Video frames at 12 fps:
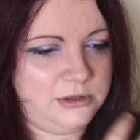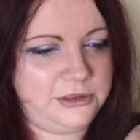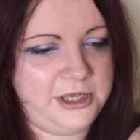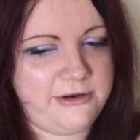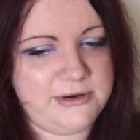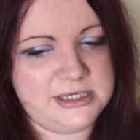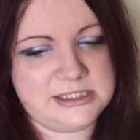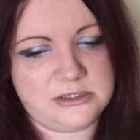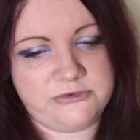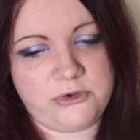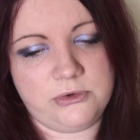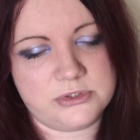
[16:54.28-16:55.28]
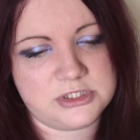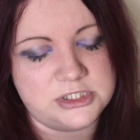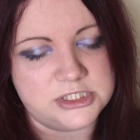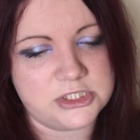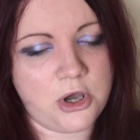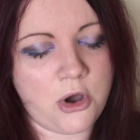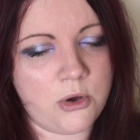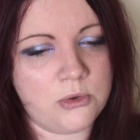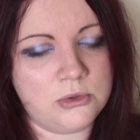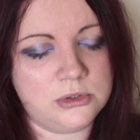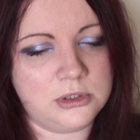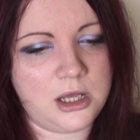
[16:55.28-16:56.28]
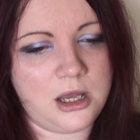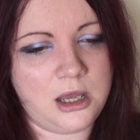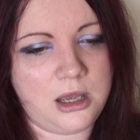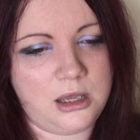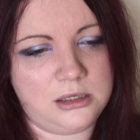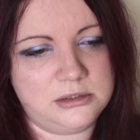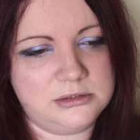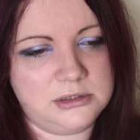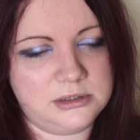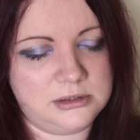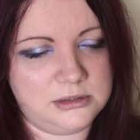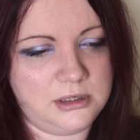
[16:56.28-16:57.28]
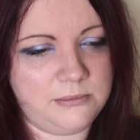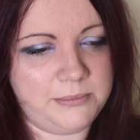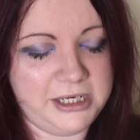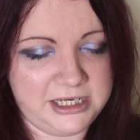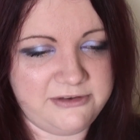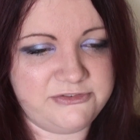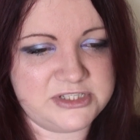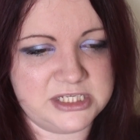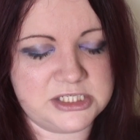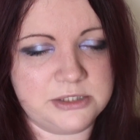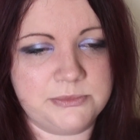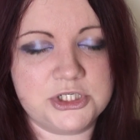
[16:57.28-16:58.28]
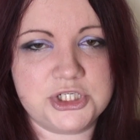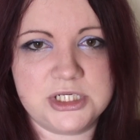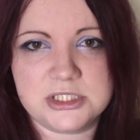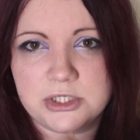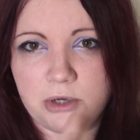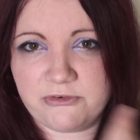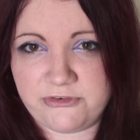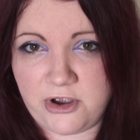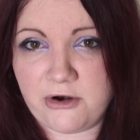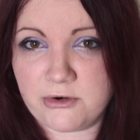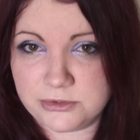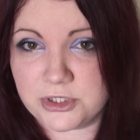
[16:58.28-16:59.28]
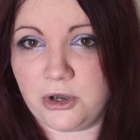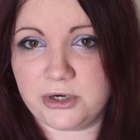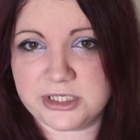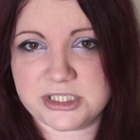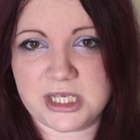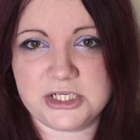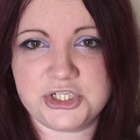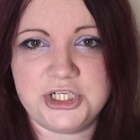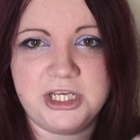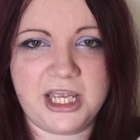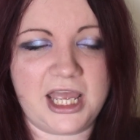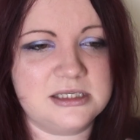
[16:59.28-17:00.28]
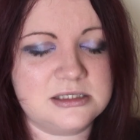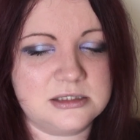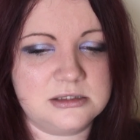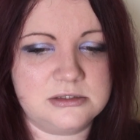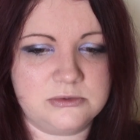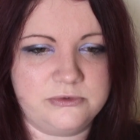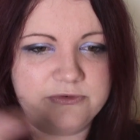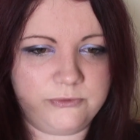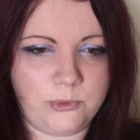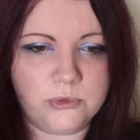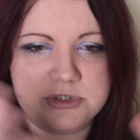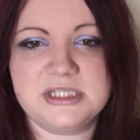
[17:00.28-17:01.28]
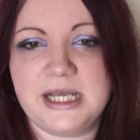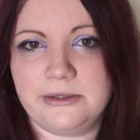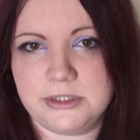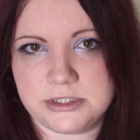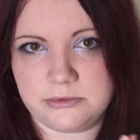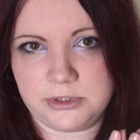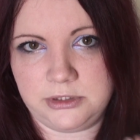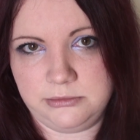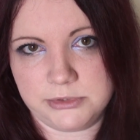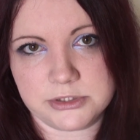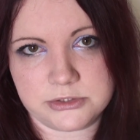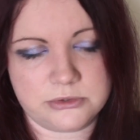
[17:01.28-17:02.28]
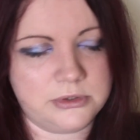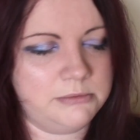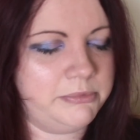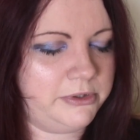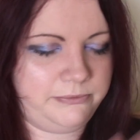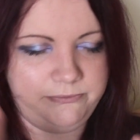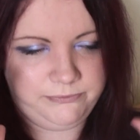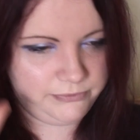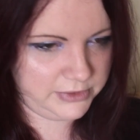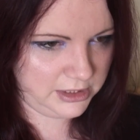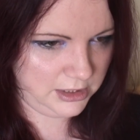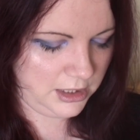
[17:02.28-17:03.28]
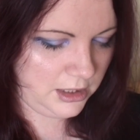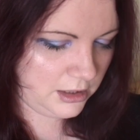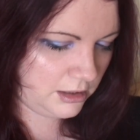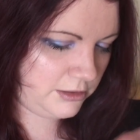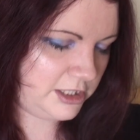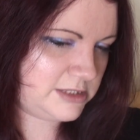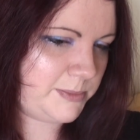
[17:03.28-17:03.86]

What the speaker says: there is of course this whole belief system that she is a far older goddess and she gets sort of watered down into a human story, but that's